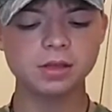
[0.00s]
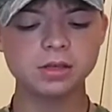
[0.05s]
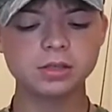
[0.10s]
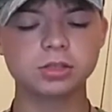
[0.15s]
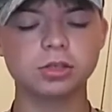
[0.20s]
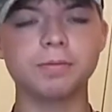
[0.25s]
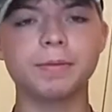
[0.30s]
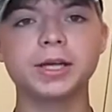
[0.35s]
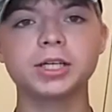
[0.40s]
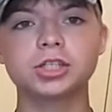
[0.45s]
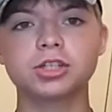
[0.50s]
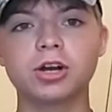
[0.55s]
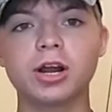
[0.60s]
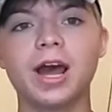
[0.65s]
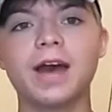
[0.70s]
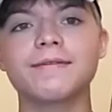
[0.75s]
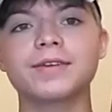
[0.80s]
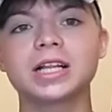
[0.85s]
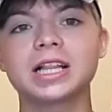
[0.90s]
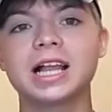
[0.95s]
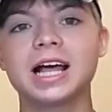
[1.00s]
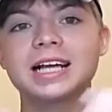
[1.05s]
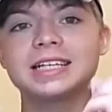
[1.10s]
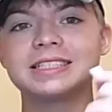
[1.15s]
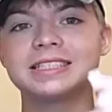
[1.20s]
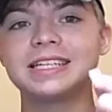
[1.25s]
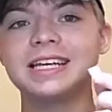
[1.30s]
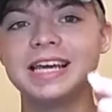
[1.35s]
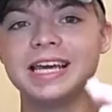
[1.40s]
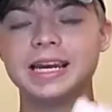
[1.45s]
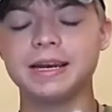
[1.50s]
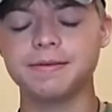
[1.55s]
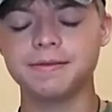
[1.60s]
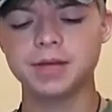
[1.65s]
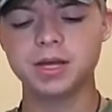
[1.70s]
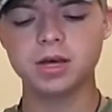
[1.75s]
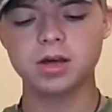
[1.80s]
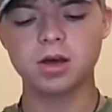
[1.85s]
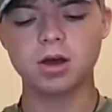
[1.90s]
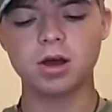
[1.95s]
So make sure to have a class 10.
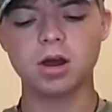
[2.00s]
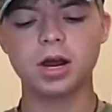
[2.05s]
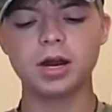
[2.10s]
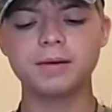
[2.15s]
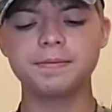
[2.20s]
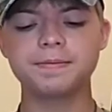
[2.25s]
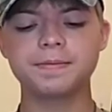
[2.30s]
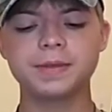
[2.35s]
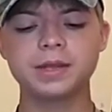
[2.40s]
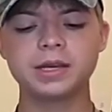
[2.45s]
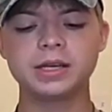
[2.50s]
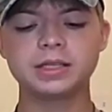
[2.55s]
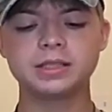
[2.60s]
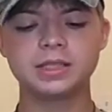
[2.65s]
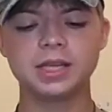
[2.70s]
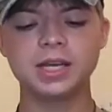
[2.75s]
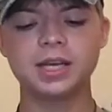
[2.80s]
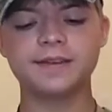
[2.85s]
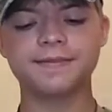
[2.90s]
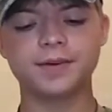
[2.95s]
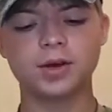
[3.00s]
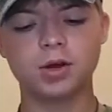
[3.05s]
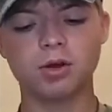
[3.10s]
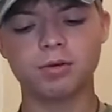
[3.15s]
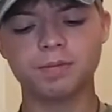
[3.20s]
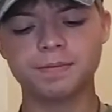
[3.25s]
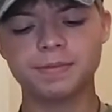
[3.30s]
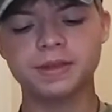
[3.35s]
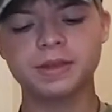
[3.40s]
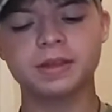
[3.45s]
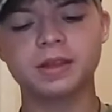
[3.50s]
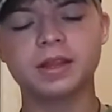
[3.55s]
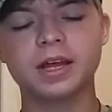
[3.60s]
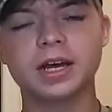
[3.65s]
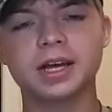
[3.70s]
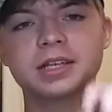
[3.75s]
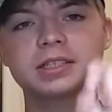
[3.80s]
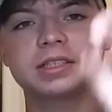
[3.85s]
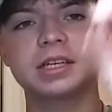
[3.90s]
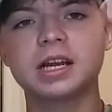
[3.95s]
Alright. Second of all,
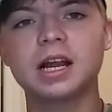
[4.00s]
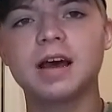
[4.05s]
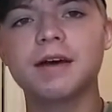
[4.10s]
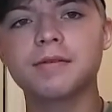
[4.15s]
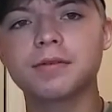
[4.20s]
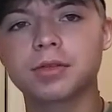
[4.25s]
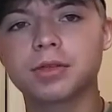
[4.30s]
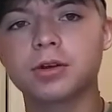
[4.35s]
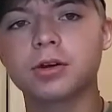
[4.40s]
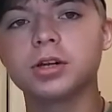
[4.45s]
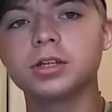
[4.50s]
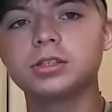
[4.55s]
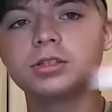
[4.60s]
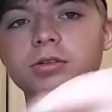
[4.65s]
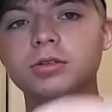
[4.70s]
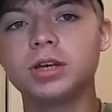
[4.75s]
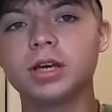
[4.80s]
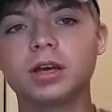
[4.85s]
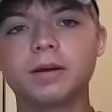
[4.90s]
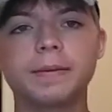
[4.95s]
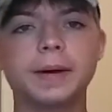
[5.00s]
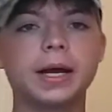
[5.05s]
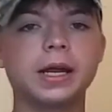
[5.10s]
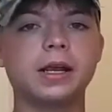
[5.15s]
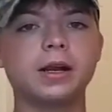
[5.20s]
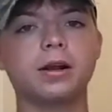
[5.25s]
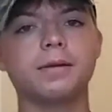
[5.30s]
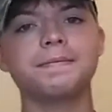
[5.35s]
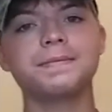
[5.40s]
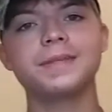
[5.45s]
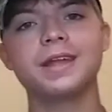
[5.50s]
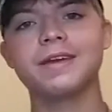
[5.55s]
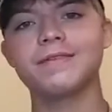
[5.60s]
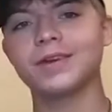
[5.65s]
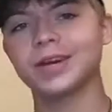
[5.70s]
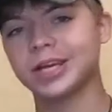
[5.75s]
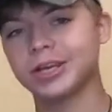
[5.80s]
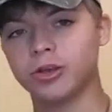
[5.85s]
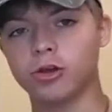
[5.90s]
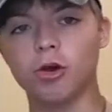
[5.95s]
like I said, I have a 32 gigabyte here. If
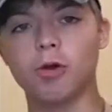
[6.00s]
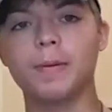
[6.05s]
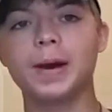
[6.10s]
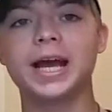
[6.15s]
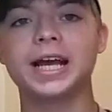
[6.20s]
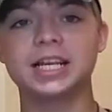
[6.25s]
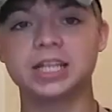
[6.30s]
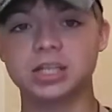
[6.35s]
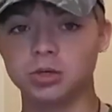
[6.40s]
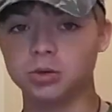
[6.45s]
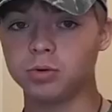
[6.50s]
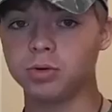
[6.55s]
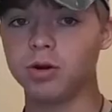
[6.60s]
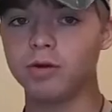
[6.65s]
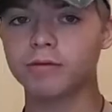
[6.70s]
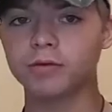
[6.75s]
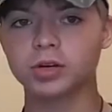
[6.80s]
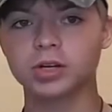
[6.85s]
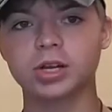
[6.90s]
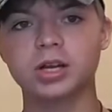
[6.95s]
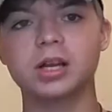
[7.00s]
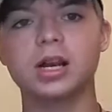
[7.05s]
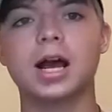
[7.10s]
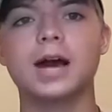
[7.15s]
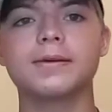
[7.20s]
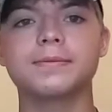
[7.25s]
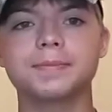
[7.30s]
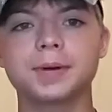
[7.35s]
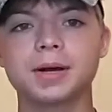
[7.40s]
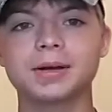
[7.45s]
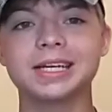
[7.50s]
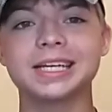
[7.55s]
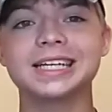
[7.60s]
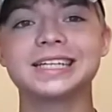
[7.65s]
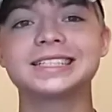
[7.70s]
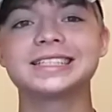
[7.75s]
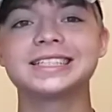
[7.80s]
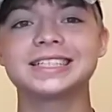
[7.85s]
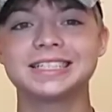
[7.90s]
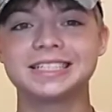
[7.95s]
I could go back and do it over again, I would probably get
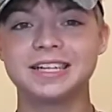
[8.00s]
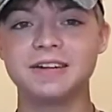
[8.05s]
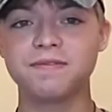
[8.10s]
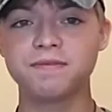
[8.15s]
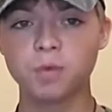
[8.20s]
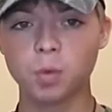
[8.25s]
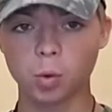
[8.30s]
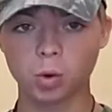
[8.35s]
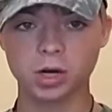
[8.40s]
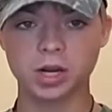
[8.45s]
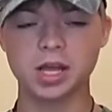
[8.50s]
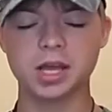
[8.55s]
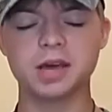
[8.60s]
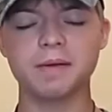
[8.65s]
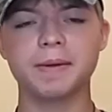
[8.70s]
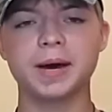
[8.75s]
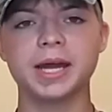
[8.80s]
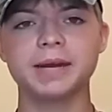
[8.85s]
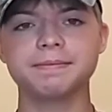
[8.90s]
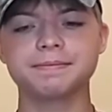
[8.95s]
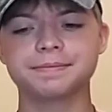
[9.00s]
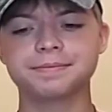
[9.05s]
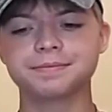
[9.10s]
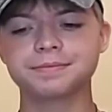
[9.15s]
a 64 gigabyte.